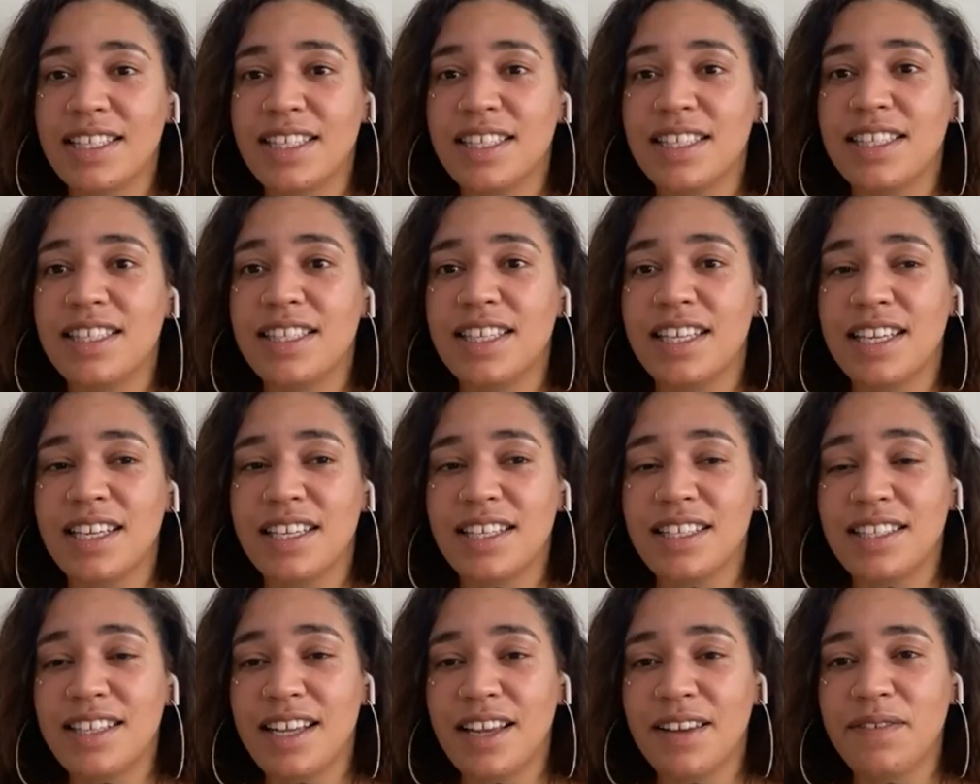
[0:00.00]
I find that
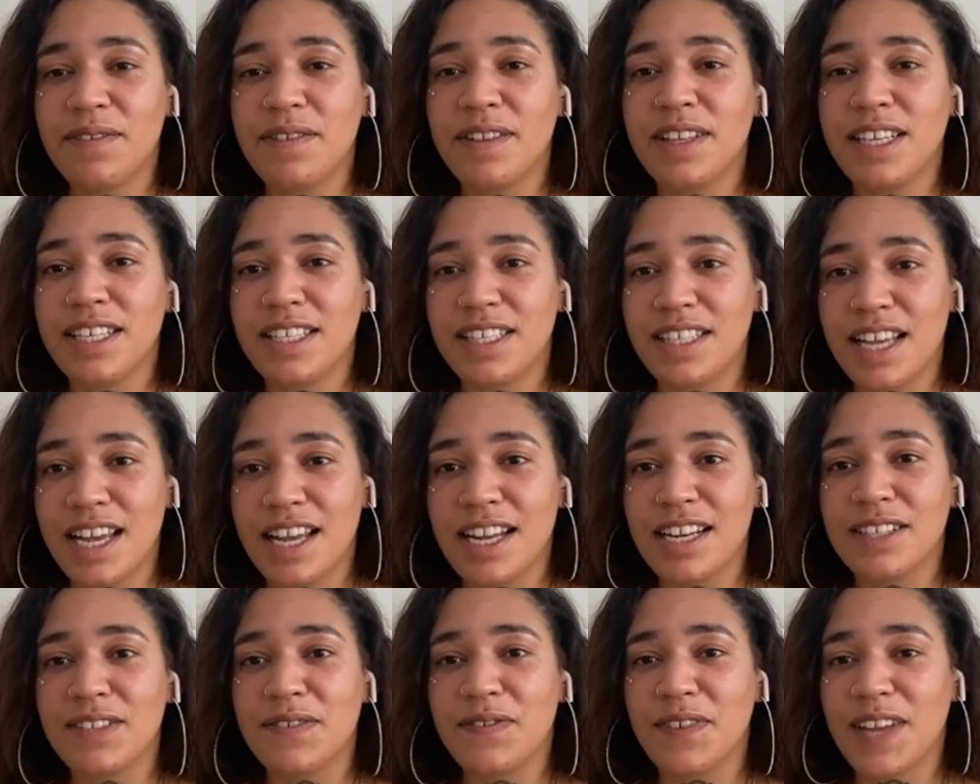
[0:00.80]
it's definitely
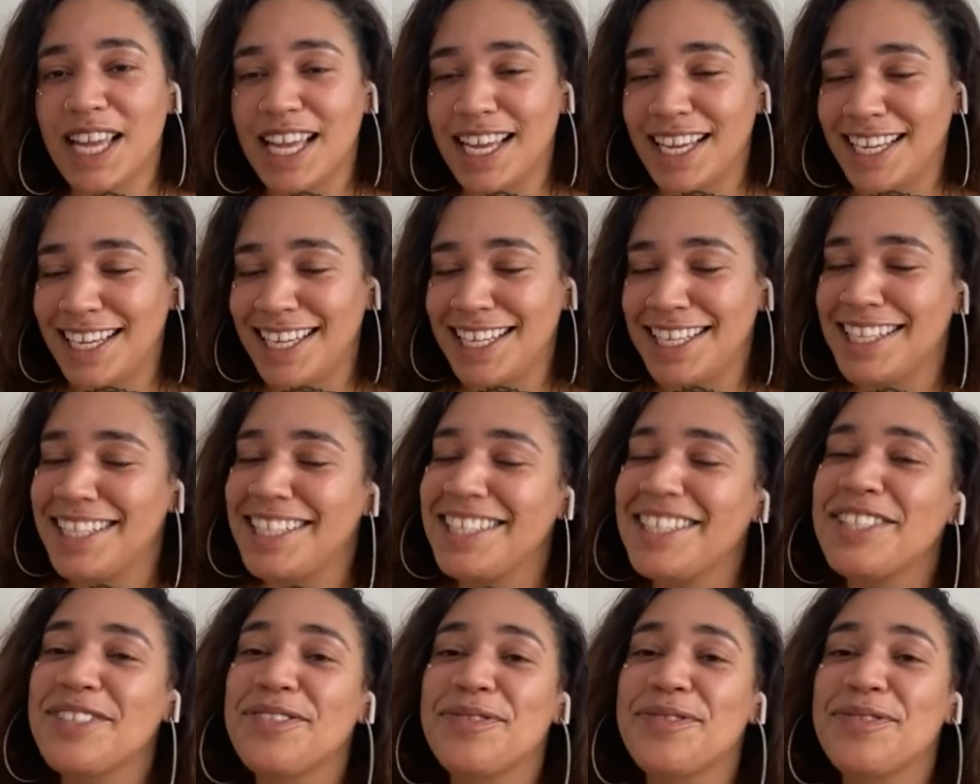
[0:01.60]
satisfying a lot